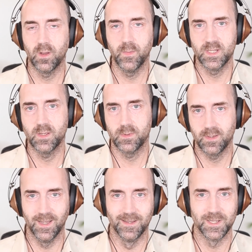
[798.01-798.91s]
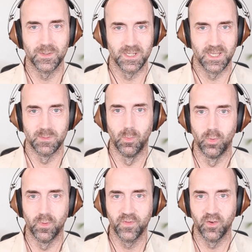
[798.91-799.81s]
I mean, sometimes there's
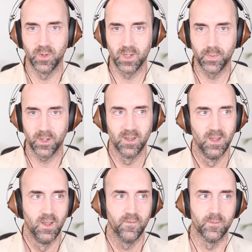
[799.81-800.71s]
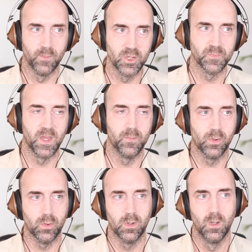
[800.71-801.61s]
more to it, but for most people,